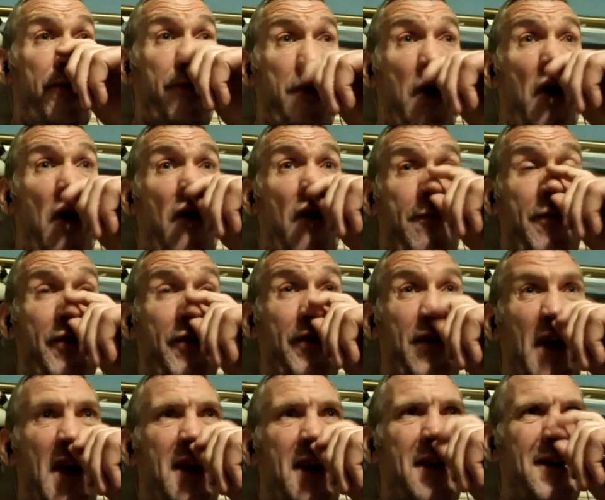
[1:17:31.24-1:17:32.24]
Hoffman
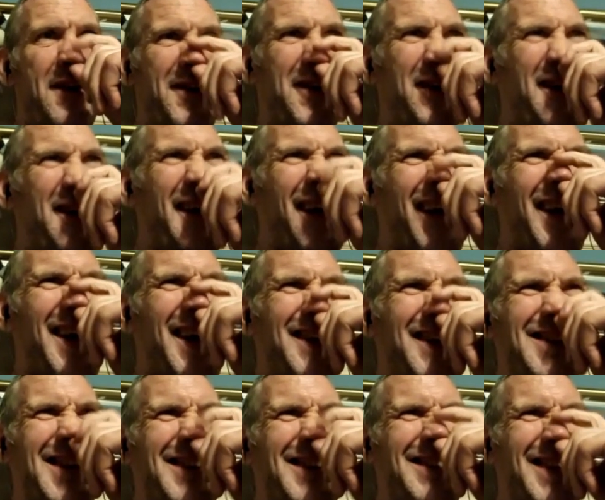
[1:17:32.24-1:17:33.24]
Day,
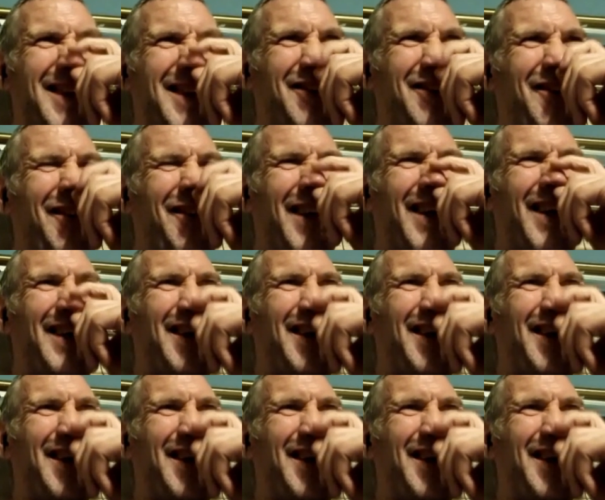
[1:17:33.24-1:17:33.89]
as they call it.